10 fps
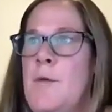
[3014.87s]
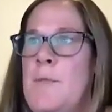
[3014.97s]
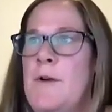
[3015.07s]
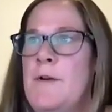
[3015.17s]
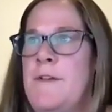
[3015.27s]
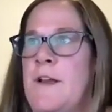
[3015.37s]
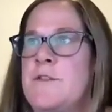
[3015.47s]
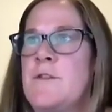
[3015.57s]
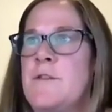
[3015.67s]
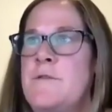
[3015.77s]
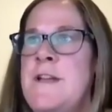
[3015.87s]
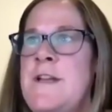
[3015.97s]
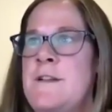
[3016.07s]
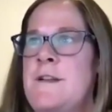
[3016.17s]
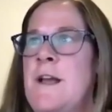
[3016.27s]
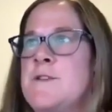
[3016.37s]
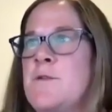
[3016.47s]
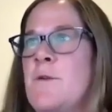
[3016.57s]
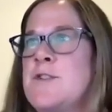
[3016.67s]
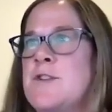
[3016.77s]
Karina, the next
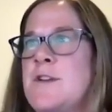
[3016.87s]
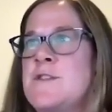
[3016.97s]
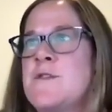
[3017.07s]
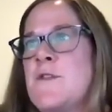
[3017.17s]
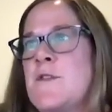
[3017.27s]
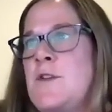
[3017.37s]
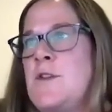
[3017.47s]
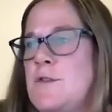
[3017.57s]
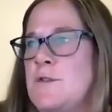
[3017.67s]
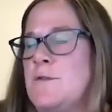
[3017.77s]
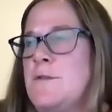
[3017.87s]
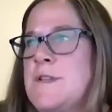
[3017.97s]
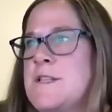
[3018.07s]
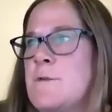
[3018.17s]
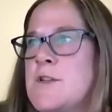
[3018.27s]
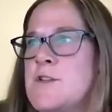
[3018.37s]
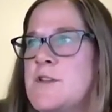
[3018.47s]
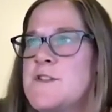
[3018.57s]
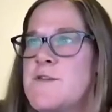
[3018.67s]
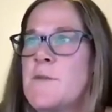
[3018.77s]
question is for you. This question
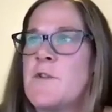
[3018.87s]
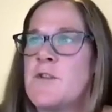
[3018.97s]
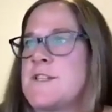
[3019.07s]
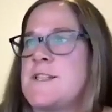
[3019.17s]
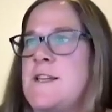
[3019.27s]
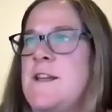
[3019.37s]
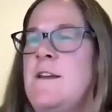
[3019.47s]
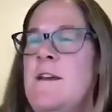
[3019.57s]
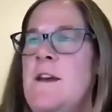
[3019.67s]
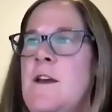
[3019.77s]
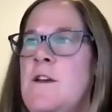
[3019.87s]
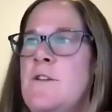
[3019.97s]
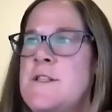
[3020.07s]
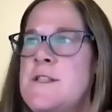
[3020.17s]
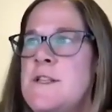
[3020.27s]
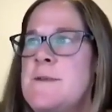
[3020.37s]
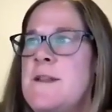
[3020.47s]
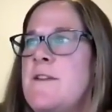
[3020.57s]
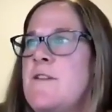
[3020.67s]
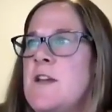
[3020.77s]
is from Christy. Christy has
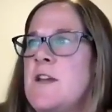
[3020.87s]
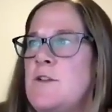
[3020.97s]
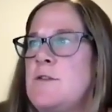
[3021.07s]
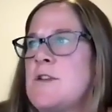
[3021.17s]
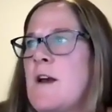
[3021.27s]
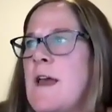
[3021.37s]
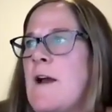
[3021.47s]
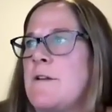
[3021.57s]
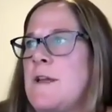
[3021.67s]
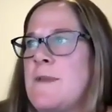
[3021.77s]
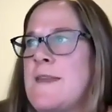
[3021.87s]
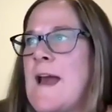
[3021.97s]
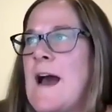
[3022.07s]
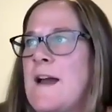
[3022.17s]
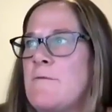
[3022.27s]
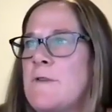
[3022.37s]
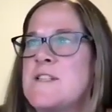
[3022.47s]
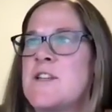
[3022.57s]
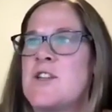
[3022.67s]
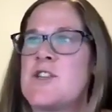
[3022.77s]
been living in Utah County with a
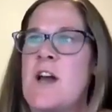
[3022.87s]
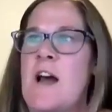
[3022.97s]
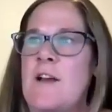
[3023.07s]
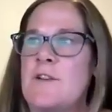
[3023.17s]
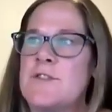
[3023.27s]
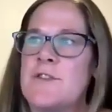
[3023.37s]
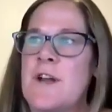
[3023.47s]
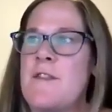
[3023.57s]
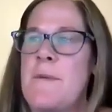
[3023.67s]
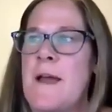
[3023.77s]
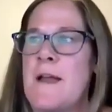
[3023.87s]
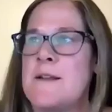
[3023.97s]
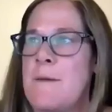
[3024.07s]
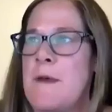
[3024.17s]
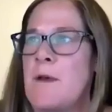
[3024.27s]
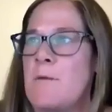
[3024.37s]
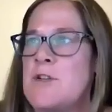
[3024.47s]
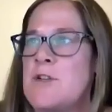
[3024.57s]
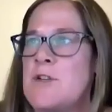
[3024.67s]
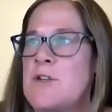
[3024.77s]
high-risk child during the pandemic, which
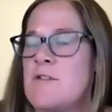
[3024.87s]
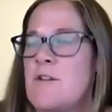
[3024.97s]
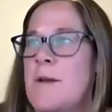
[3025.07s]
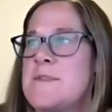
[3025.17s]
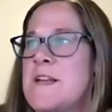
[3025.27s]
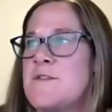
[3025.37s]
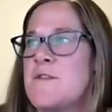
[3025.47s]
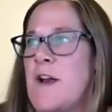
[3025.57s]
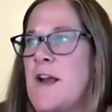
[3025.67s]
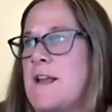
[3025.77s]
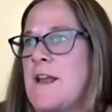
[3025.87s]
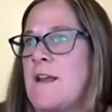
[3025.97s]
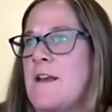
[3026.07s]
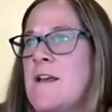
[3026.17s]
she describes as frightening.